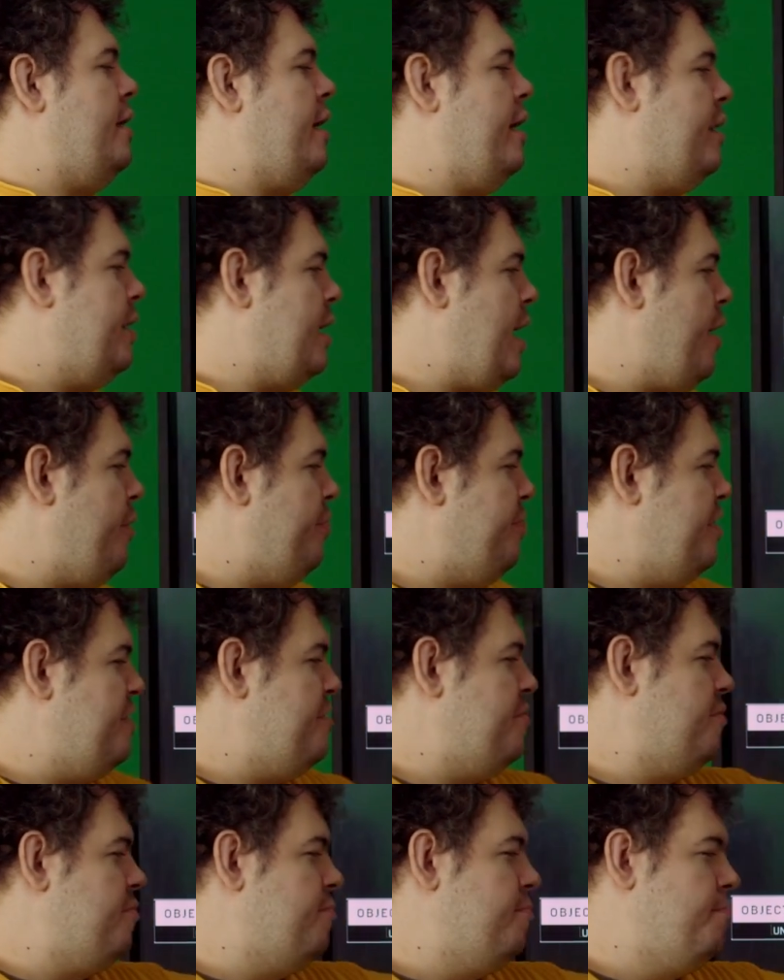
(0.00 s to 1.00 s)
Now
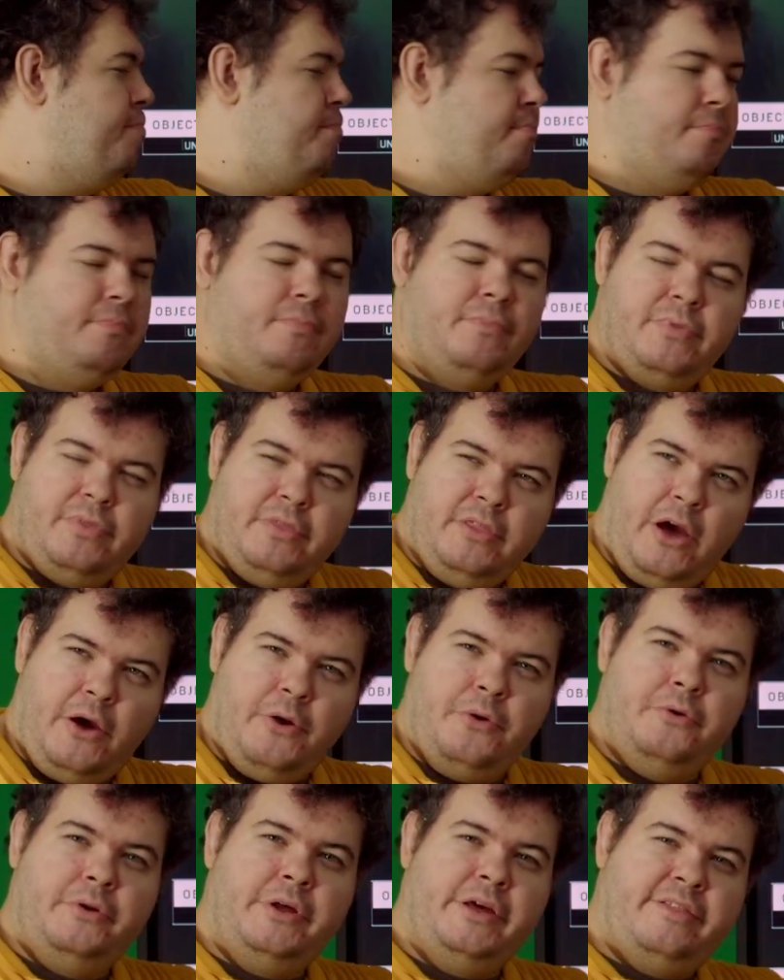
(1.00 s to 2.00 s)
this
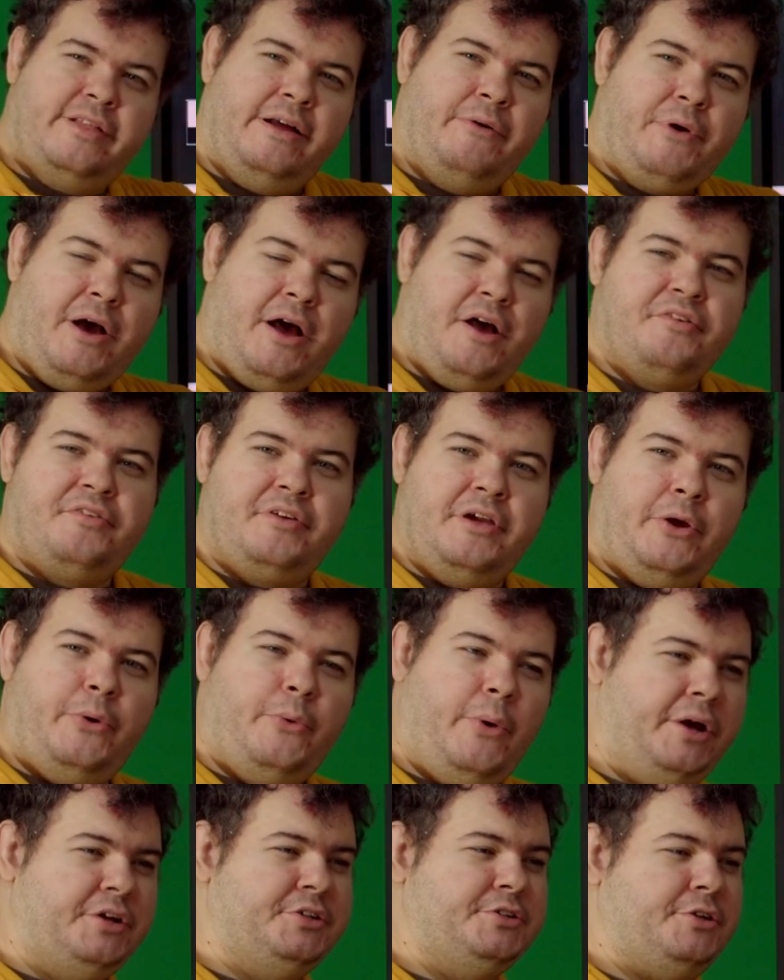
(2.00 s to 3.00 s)
node is now asking
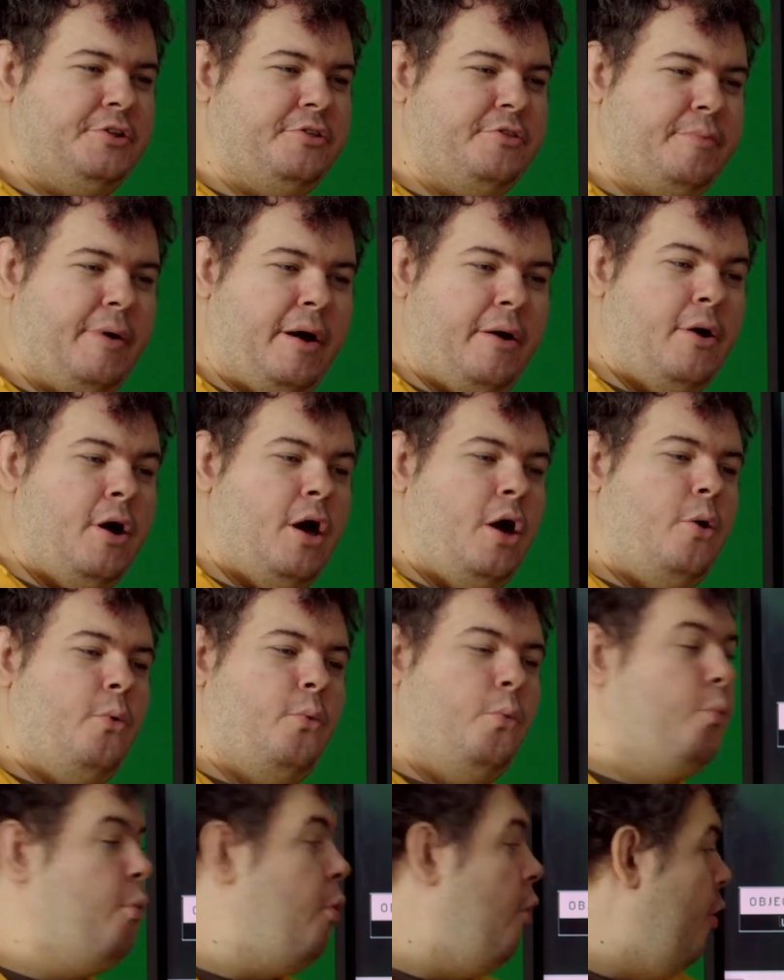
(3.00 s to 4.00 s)
questions about
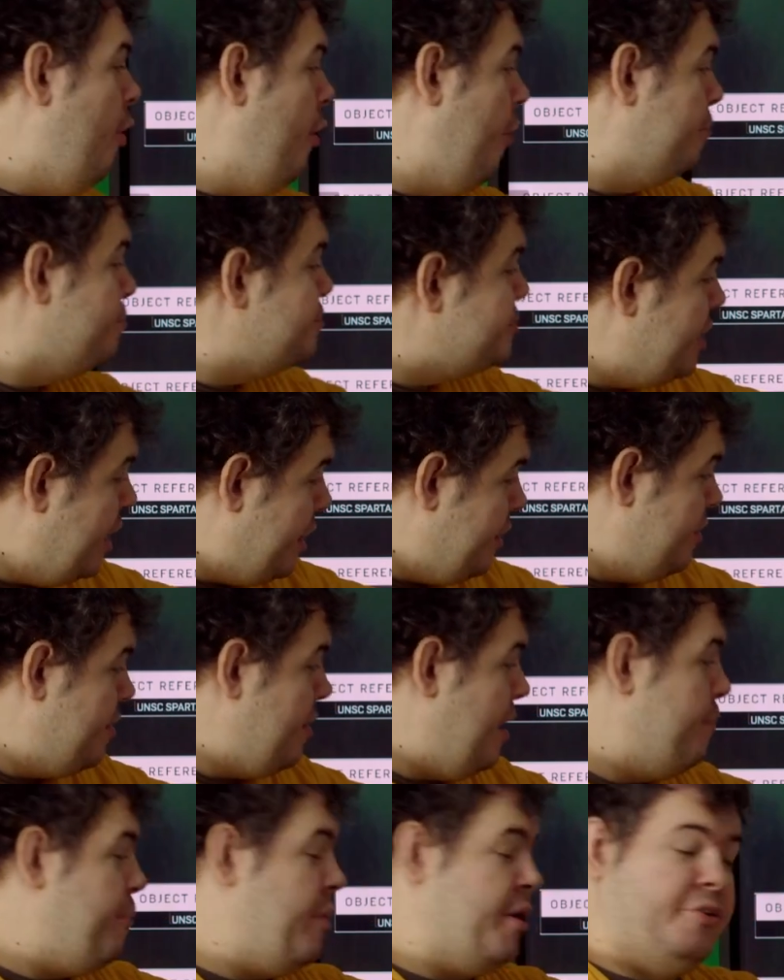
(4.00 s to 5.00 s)
what object
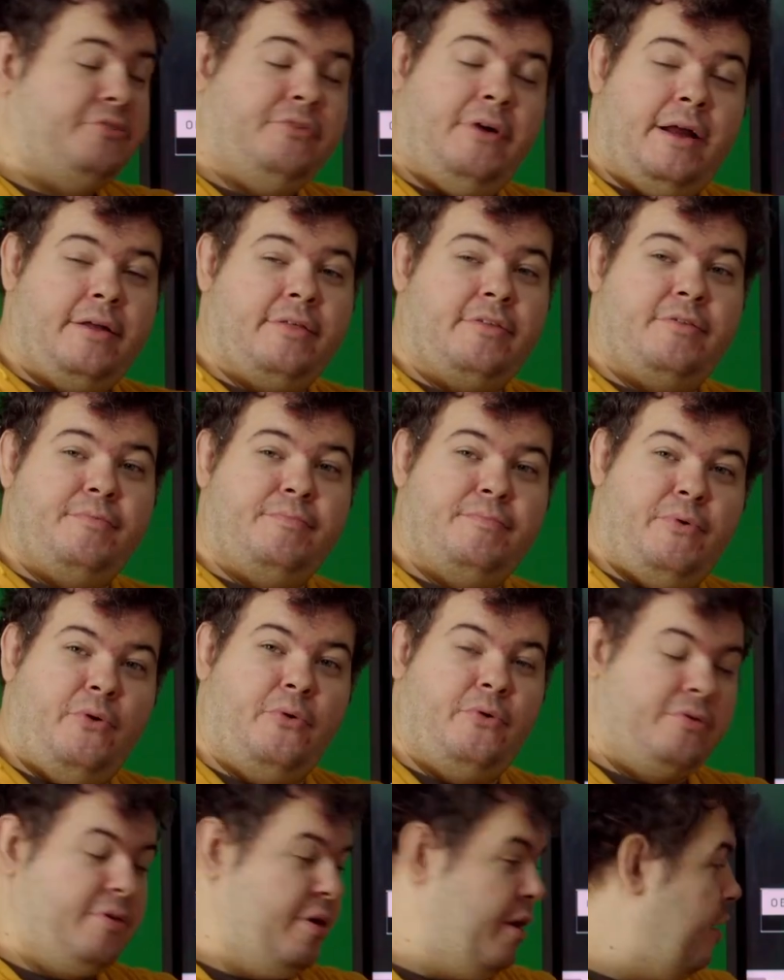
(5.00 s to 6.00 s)
am I
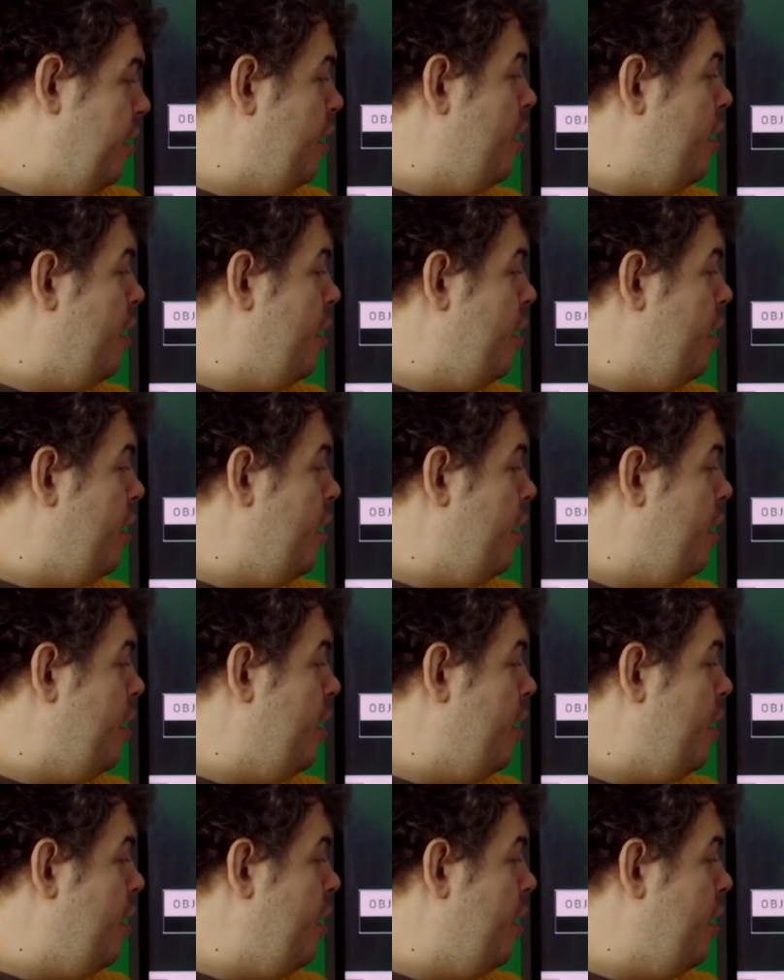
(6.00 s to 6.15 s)
transporting?